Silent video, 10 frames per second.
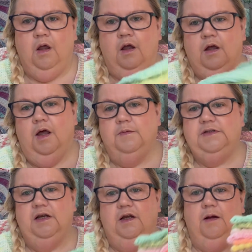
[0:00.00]
comes
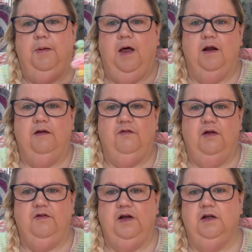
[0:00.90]
in a little pile of
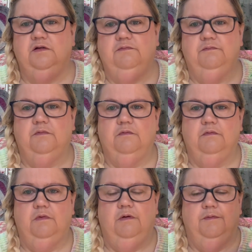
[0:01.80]
loveliness.
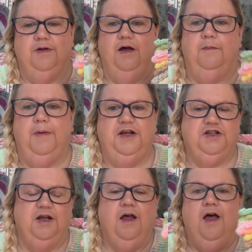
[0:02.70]
Kind of
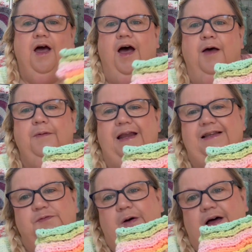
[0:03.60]
matching, a
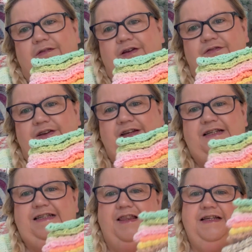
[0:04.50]
little pile of
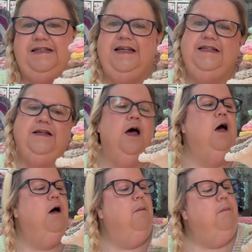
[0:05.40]
loveliness, and this is
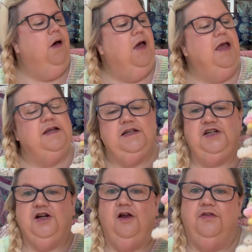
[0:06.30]
my
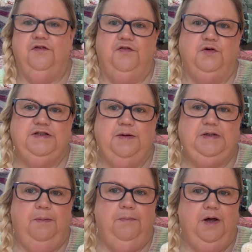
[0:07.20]
dishcloth for
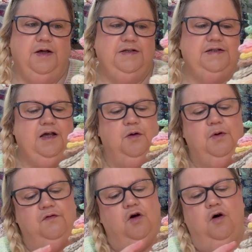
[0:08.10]
September. So
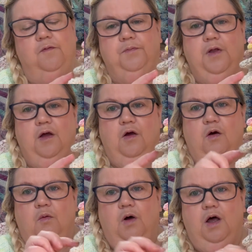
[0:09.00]
we've got
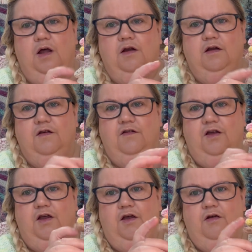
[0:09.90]
1,
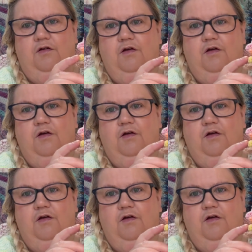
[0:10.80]
2,